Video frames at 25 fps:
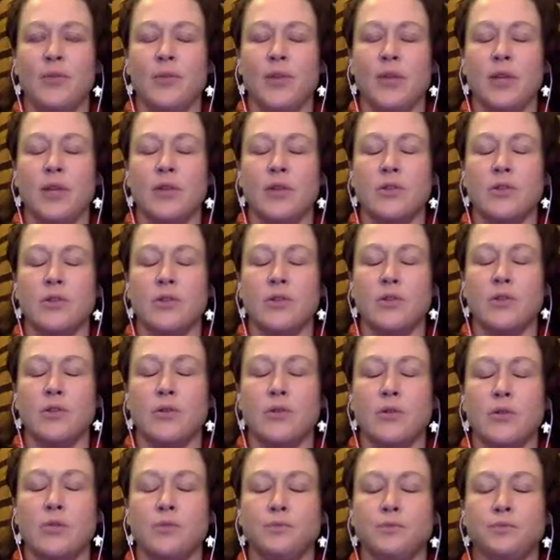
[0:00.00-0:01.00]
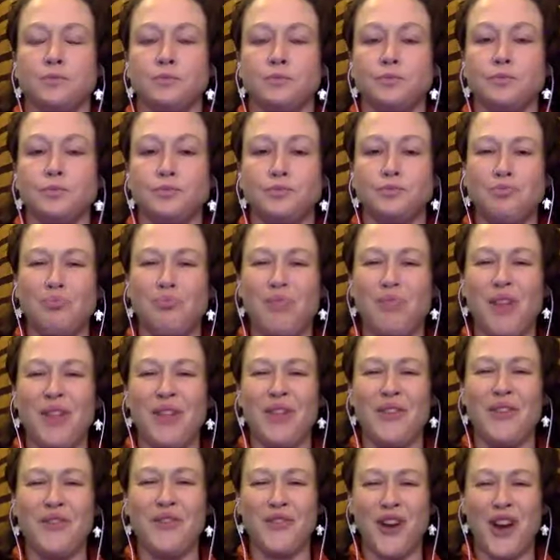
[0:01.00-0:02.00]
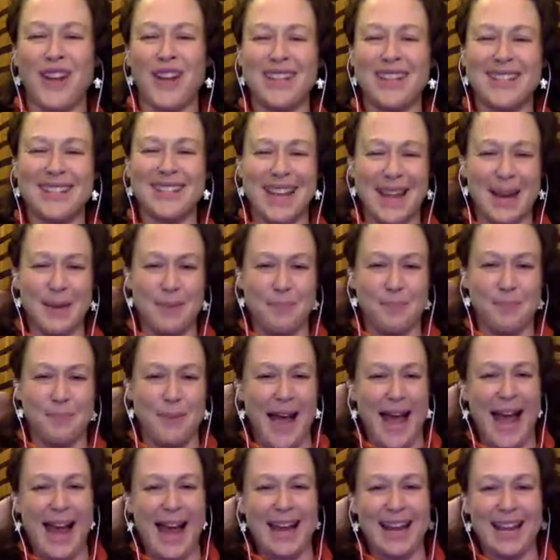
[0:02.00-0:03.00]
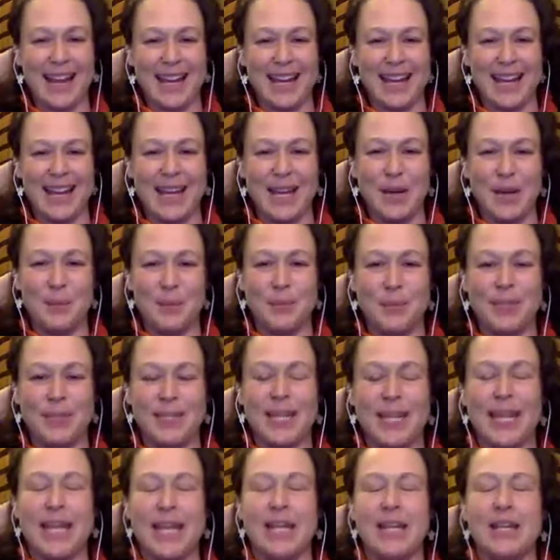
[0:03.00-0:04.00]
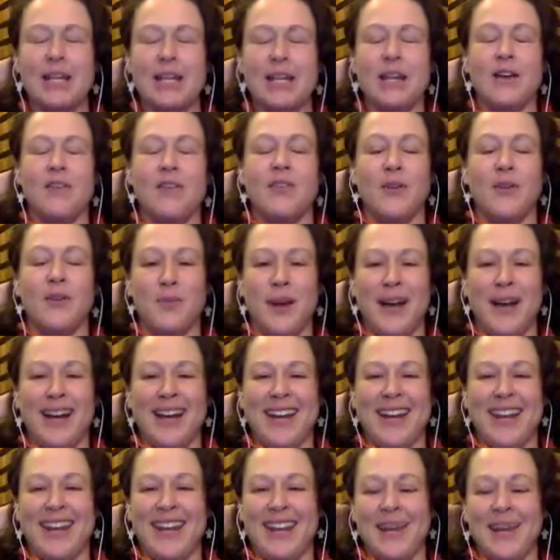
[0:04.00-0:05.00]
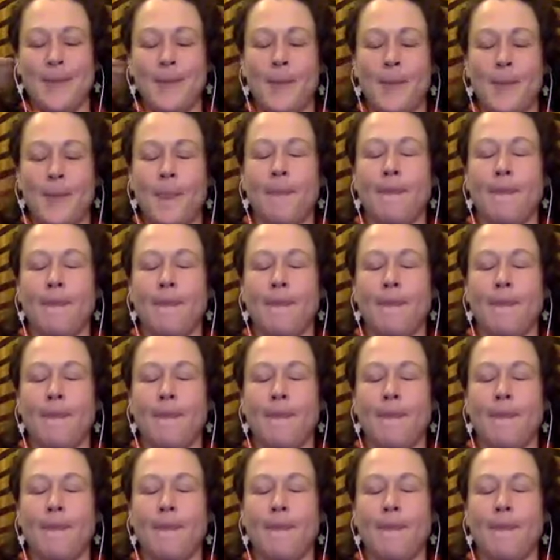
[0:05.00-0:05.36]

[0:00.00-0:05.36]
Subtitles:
moving to the front and back plane of the body.